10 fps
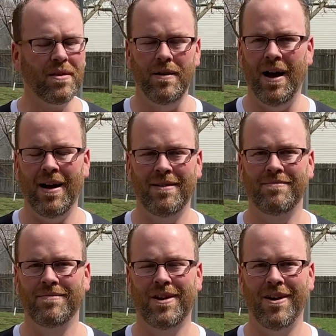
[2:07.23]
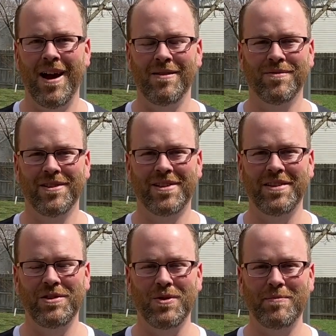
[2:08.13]
All right, let's
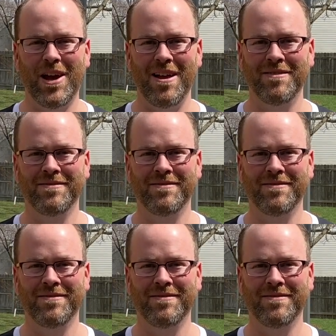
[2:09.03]
get these ribs on.